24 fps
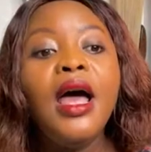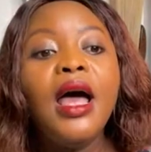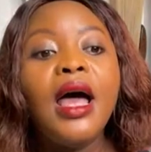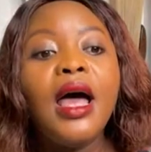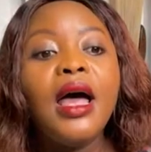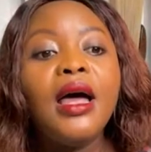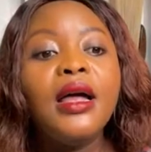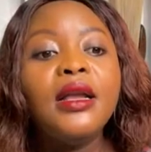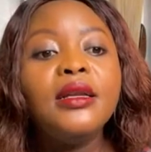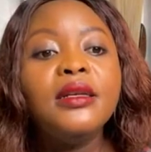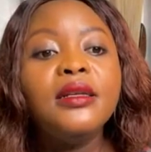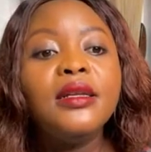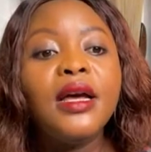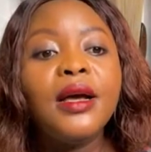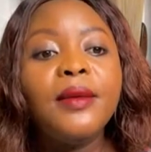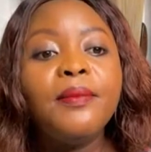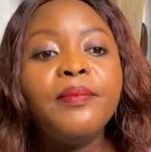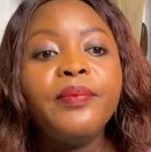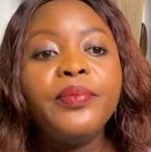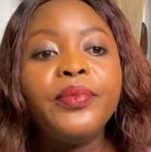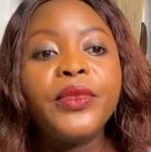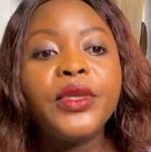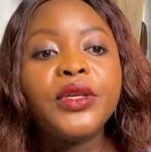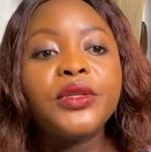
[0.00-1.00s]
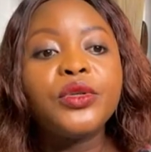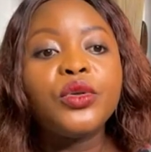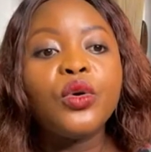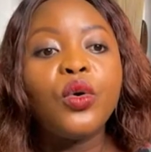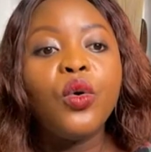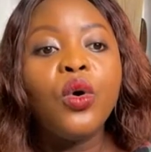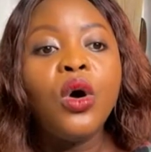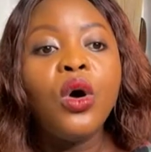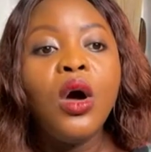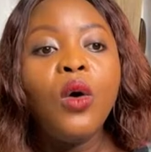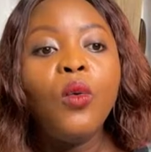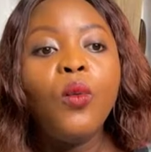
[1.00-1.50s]
And
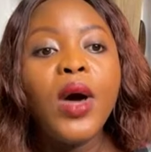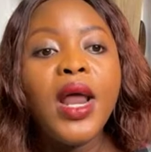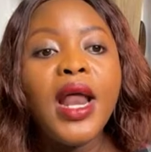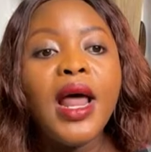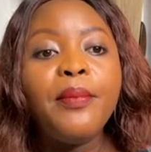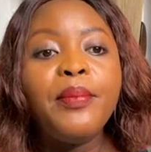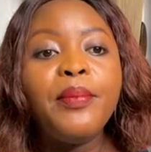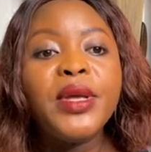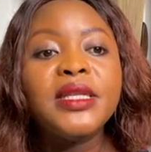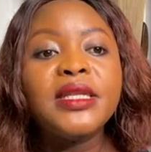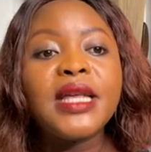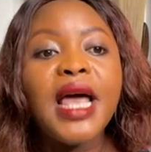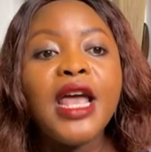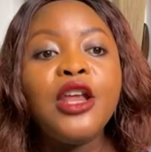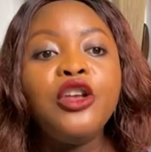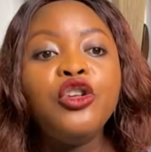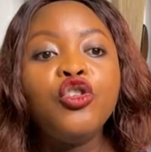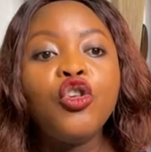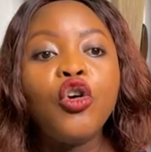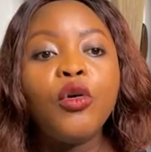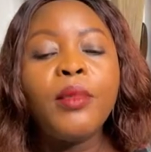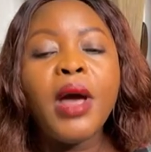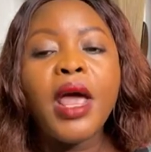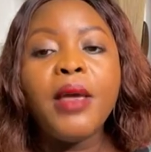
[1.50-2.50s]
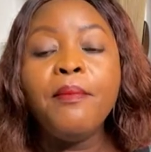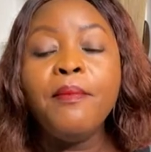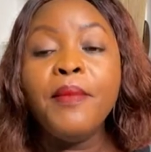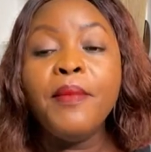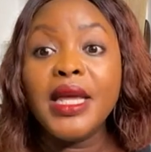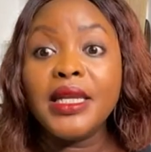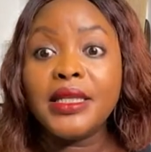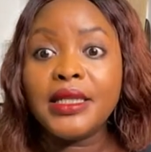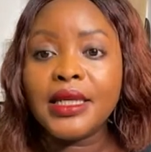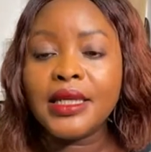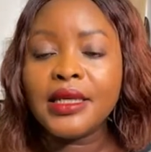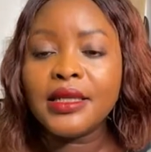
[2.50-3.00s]
so what happens, I know my
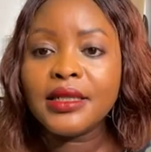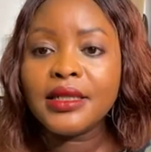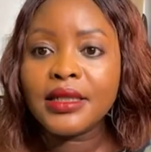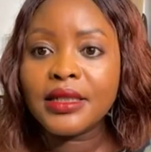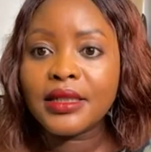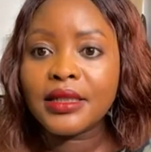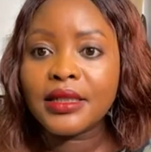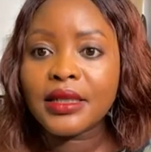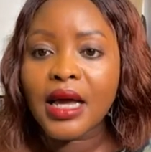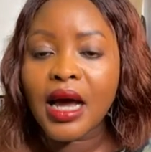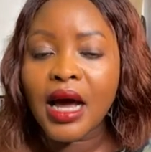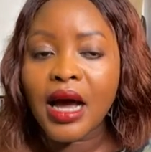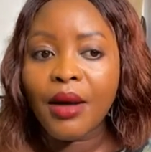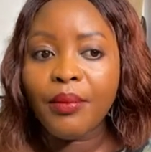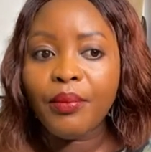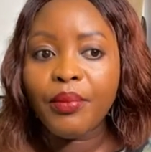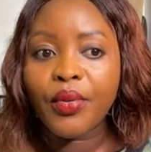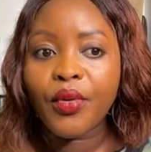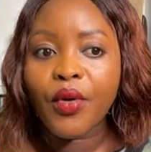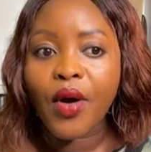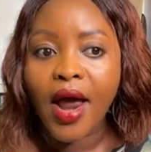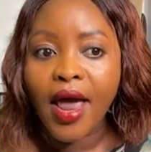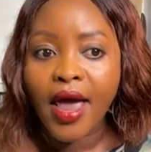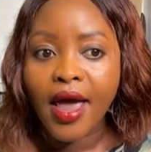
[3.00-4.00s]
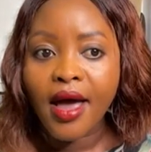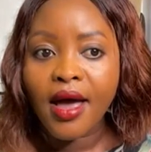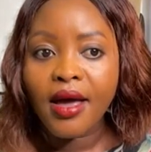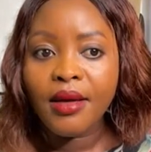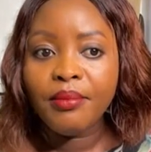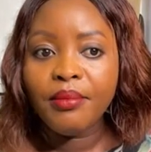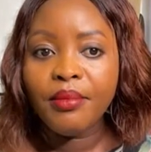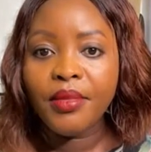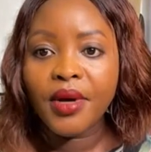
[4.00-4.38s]
meetings prior